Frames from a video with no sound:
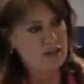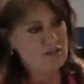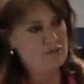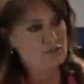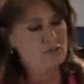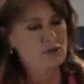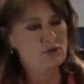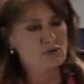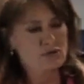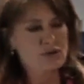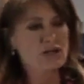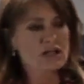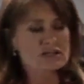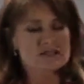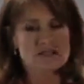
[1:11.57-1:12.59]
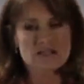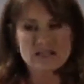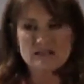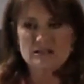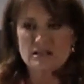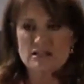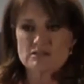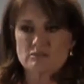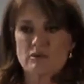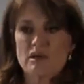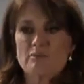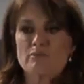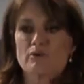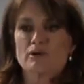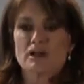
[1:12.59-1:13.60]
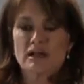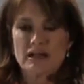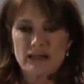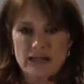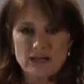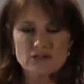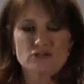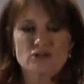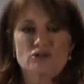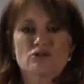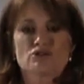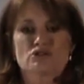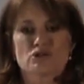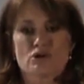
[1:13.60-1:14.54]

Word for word: and even recruiting is to get these people into your